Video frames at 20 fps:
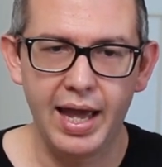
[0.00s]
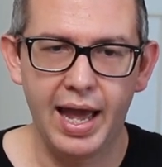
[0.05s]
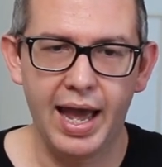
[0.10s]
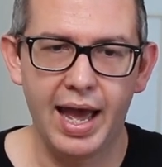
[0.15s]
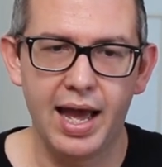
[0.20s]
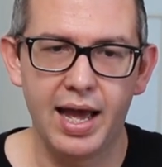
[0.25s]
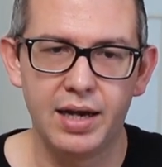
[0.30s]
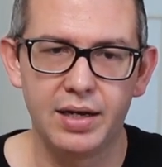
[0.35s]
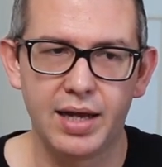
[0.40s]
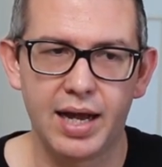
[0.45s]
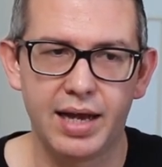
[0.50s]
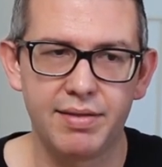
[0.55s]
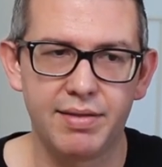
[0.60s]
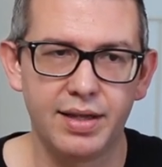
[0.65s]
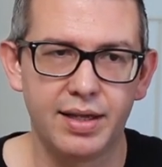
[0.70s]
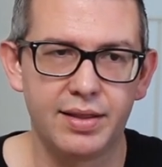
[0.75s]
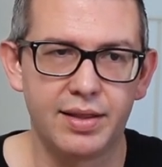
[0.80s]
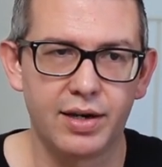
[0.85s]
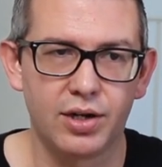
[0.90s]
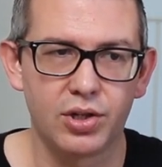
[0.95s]
and I
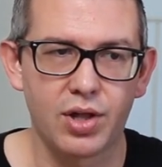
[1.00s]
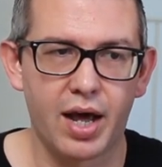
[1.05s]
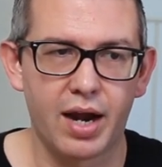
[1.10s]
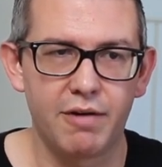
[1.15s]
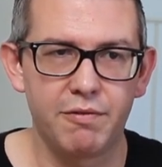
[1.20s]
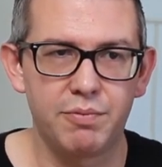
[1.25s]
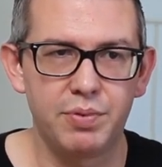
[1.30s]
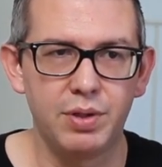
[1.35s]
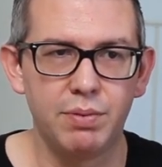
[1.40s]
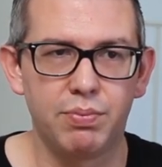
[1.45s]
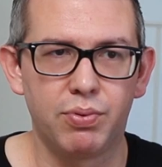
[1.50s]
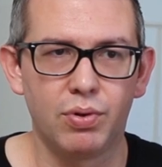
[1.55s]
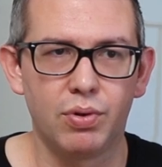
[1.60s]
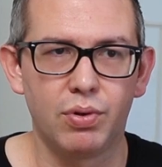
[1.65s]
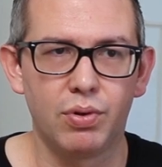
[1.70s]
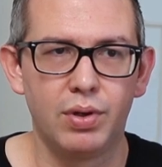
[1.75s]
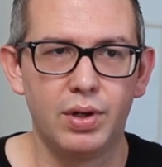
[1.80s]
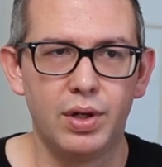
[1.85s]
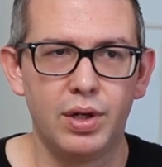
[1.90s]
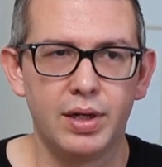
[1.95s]
think that a lot of
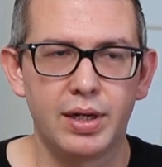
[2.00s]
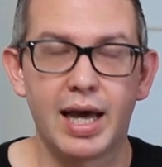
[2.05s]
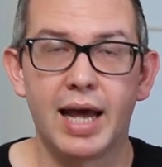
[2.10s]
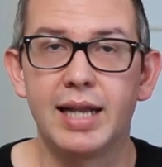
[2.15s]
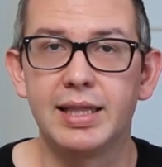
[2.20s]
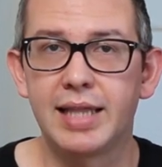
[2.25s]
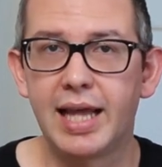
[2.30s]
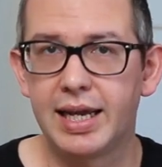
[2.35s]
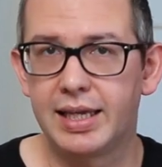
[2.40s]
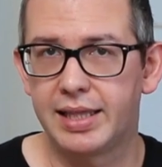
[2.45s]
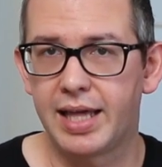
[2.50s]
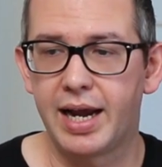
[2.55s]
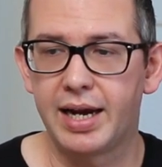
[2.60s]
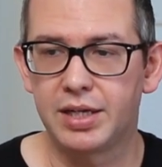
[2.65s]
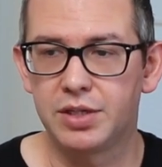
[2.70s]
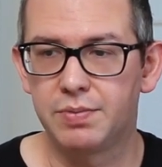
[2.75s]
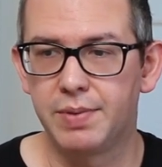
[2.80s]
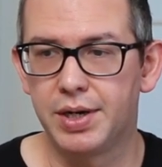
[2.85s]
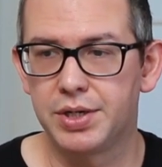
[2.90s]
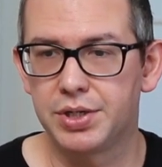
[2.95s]
people kind of like that
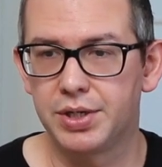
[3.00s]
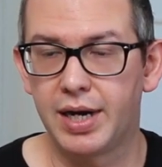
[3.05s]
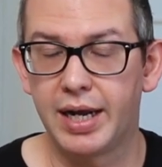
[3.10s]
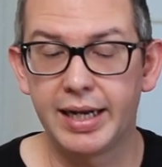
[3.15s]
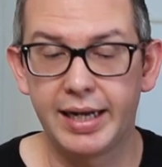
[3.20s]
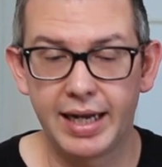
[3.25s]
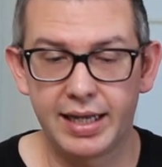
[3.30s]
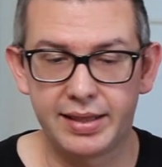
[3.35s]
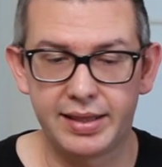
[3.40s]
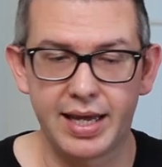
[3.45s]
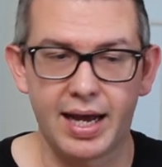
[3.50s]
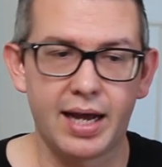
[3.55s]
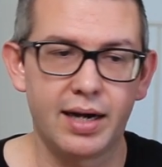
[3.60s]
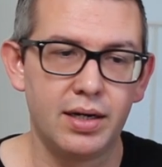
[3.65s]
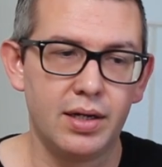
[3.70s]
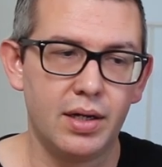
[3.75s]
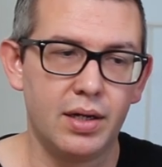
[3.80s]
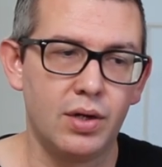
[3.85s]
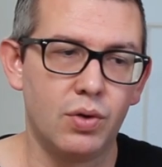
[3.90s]
expression. I get that.